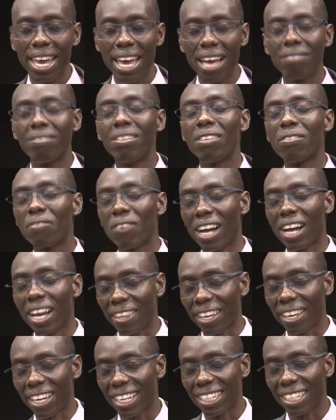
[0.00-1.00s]
Heavenly
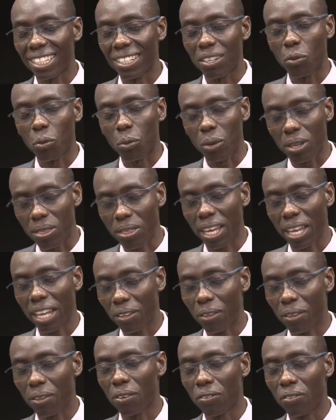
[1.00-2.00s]
Father, we
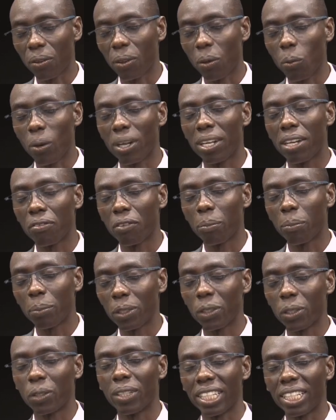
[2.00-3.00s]
thank you for the wonderful
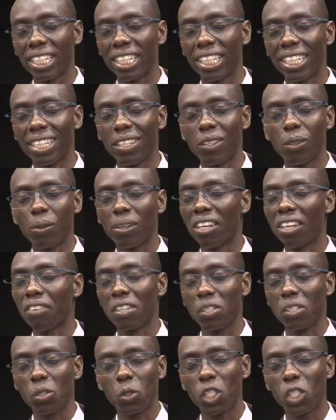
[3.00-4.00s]
opportunity you give
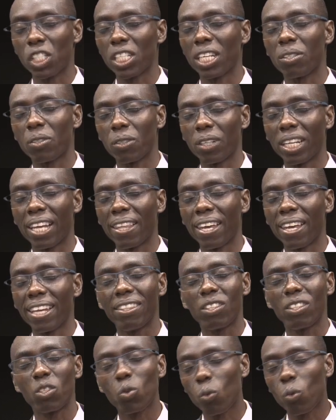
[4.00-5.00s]
us to share together in
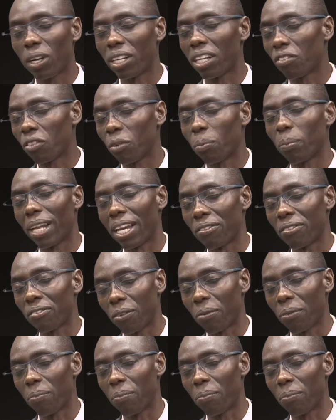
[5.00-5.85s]
this wonderful platform.